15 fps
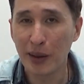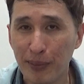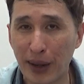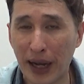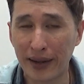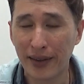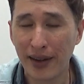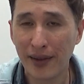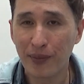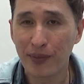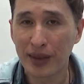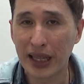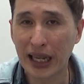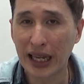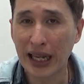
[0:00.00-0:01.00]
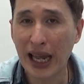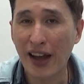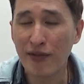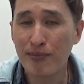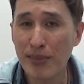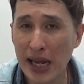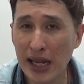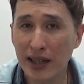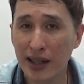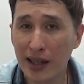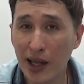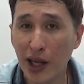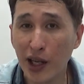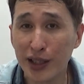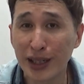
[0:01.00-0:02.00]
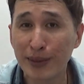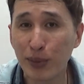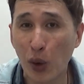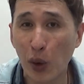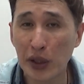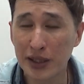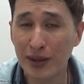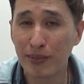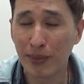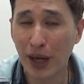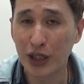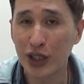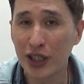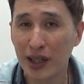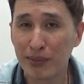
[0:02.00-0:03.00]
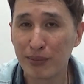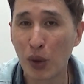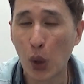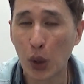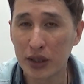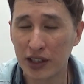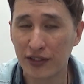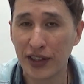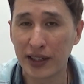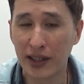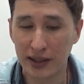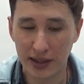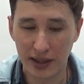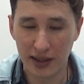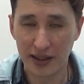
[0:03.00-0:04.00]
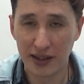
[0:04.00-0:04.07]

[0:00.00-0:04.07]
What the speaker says: but they have made earning points much more difficult.